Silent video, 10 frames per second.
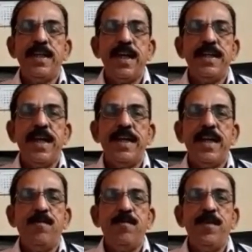can
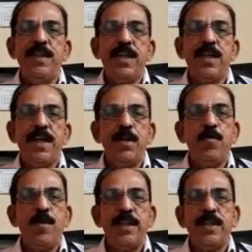end up with
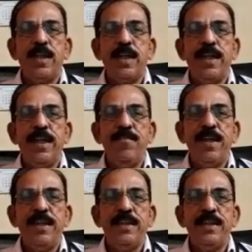cardiovascular
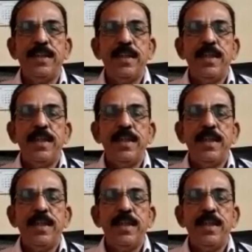events.